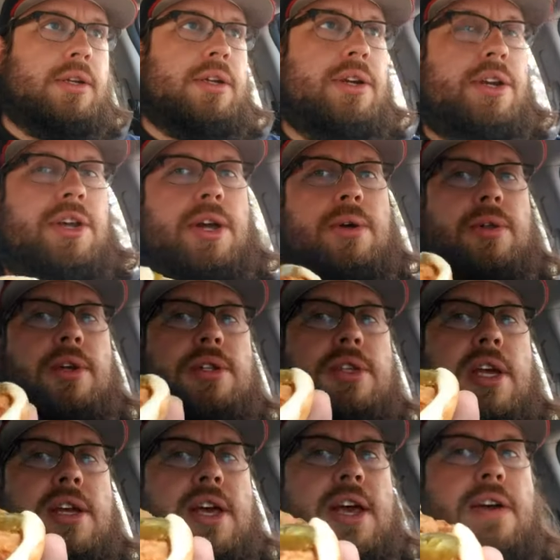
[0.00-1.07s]
Here you go. Looks
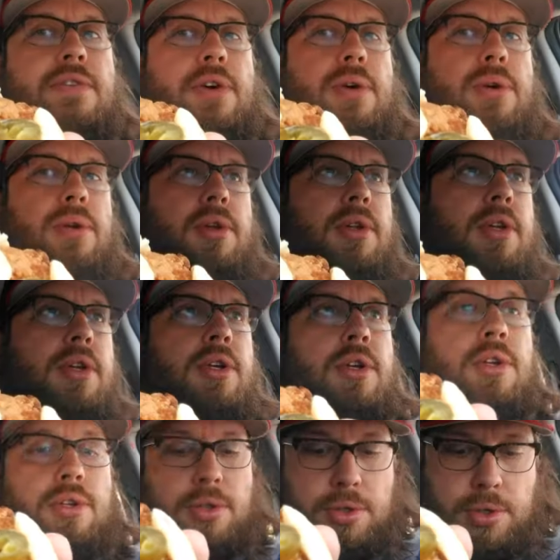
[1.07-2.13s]
like I have a
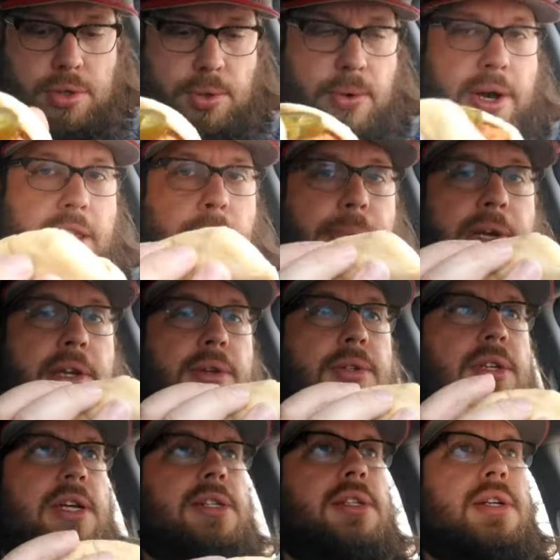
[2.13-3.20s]
whole two jalapeno
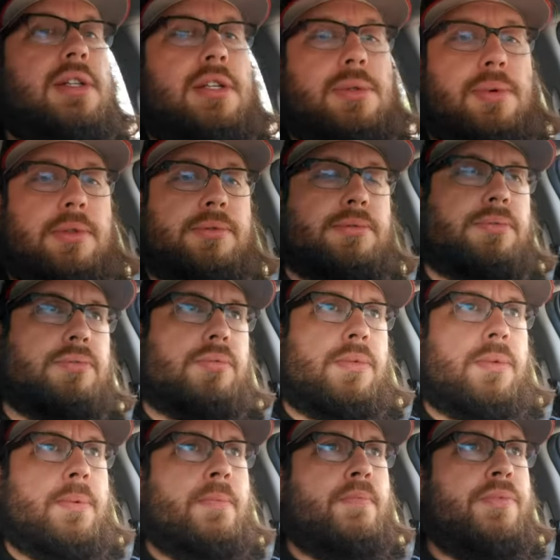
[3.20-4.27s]
slices on this one.
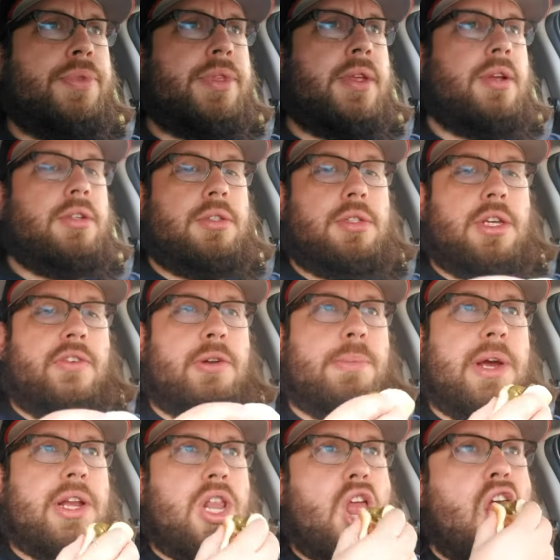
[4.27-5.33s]
Let's give it a
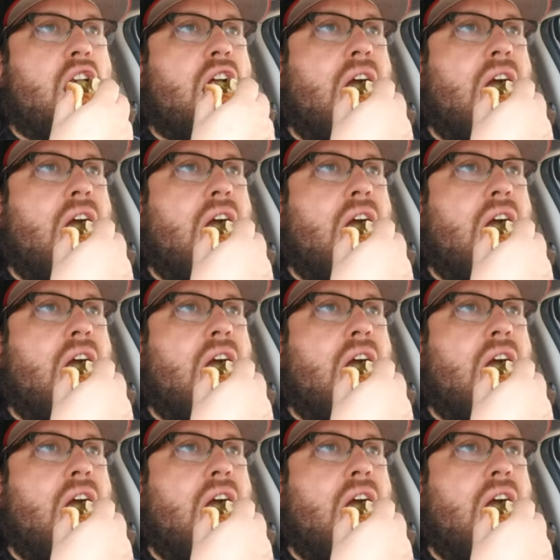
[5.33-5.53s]
bite.